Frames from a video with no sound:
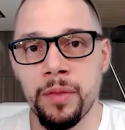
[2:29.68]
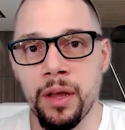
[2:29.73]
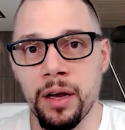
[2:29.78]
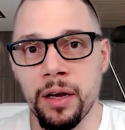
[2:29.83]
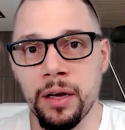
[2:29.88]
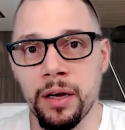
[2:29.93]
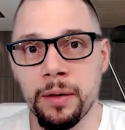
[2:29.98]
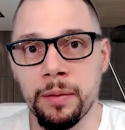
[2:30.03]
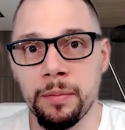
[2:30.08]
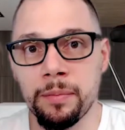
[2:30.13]

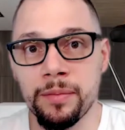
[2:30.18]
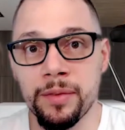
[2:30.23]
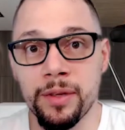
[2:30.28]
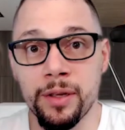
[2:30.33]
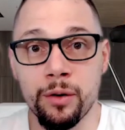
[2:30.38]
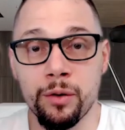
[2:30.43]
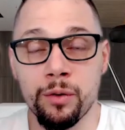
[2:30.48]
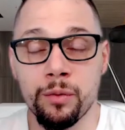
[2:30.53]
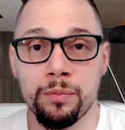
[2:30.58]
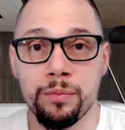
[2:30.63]

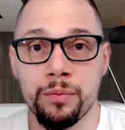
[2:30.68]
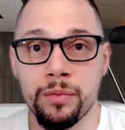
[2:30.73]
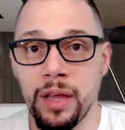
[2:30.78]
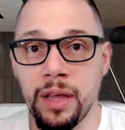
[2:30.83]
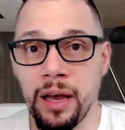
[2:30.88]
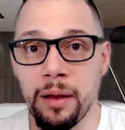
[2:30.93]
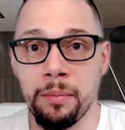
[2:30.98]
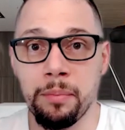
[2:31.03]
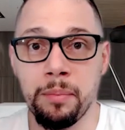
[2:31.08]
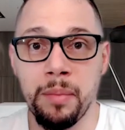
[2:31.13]

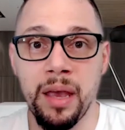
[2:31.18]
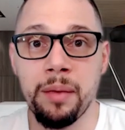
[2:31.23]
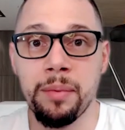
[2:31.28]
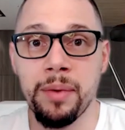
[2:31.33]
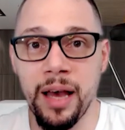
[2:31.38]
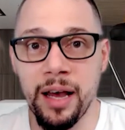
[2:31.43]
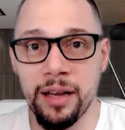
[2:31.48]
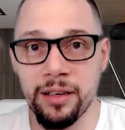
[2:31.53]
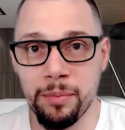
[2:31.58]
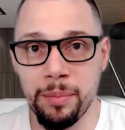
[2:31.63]
that maybe
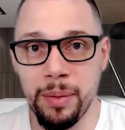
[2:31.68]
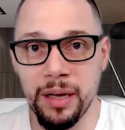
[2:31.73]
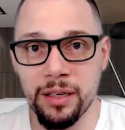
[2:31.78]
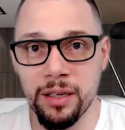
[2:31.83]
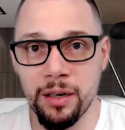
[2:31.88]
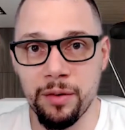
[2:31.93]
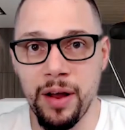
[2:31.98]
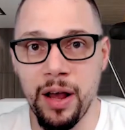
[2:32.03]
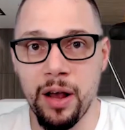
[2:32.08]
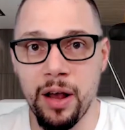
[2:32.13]
has a
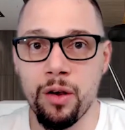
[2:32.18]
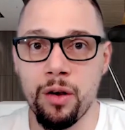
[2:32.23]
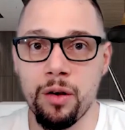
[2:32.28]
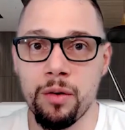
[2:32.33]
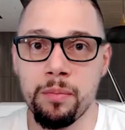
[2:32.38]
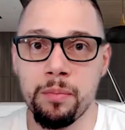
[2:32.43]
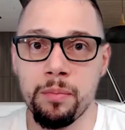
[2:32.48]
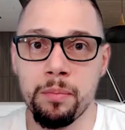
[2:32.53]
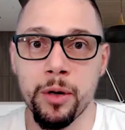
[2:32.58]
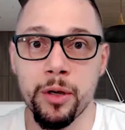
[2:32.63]
positive
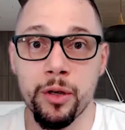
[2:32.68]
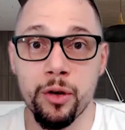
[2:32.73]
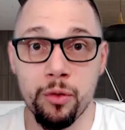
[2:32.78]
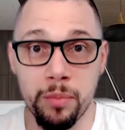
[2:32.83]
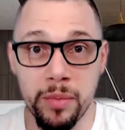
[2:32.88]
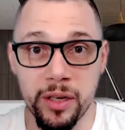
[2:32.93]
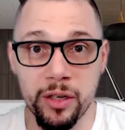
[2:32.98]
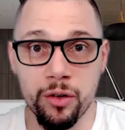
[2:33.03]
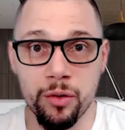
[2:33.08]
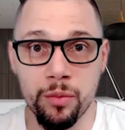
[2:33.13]
outcome, but you're
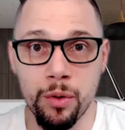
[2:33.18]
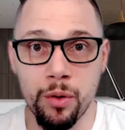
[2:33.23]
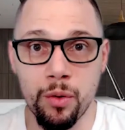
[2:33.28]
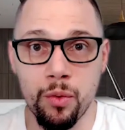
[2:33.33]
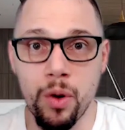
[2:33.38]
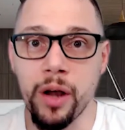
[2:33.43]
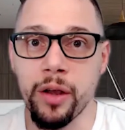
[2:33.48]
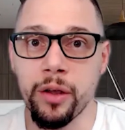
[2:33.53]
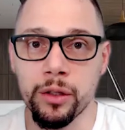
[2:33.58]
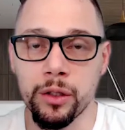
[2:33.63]
miserable
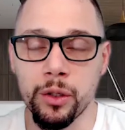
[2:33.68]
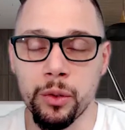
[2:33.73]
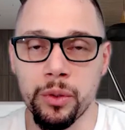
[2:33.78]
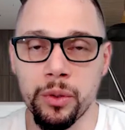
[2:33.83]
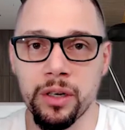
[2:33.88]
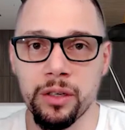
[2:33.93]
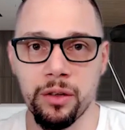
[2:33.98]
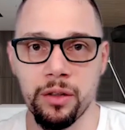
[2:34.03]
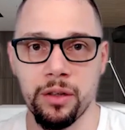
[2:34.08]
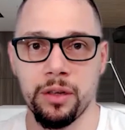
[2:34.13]
while you're
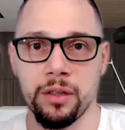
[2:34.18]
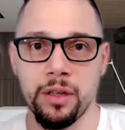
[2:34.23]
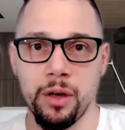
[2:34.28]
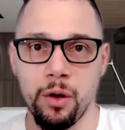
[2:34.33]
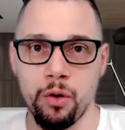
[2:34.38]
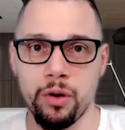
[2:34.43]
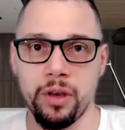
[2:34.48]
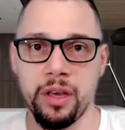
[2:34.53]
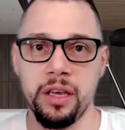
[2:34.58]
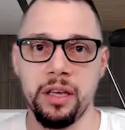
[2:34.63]
doing it. So the
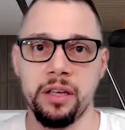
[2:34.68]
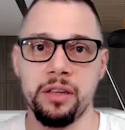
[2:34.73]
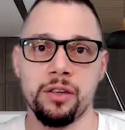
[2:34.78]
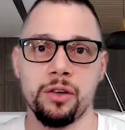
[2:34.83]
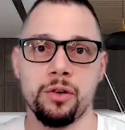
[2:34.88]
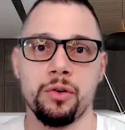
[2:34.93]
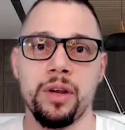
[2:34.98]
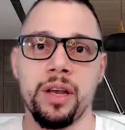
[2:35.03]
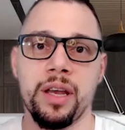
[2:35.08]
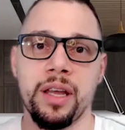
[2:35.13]
whole key is
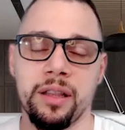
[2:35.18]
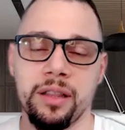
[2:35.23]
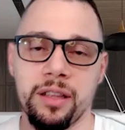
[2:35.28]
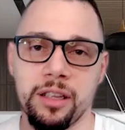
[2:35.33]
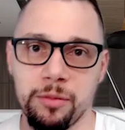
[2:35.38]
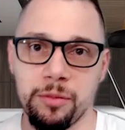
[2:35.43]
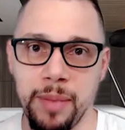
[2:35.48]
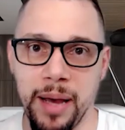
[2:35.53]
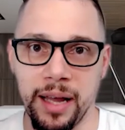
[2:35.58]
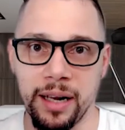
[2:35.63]
creating
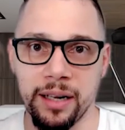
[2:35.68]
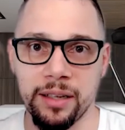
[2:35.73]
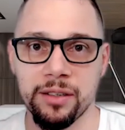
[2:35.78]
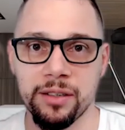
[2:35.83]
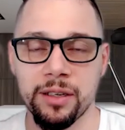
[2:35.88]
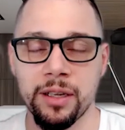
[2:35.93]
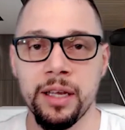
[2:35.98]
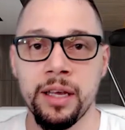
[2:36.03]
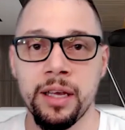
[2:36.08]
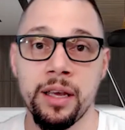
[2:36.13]
this
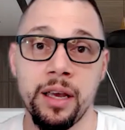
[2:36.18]
balance.